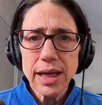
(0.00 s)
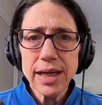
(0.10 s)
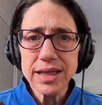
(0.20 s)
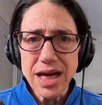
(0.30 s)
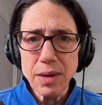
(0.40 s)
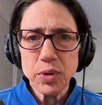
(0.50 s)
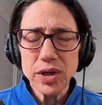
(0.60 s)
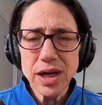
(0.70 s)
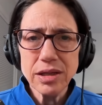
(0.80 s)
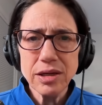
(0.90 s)
It's not
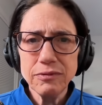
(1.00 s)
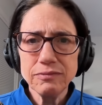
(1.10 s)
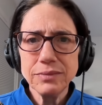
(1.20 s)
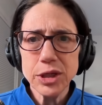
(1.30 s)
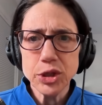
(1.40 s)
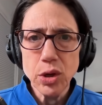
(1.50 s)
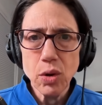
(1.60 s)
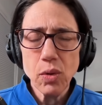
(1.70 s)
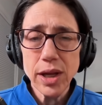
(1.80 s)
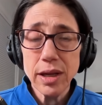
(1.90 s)
productive, it's
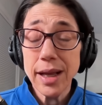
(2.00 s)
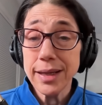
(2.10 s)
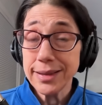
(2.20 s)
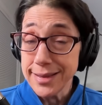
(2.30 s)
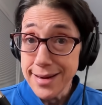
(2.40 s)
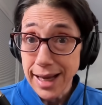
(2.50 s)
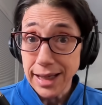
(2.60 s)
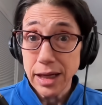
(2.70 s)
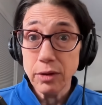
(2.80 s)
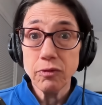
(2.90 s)
annoying, and it's
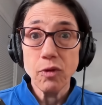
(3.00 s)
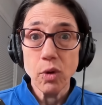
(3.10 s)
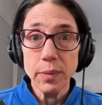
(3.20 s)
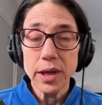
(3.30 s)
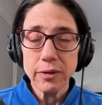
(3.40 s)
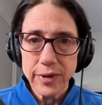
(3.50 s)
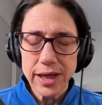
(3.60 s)
not informative.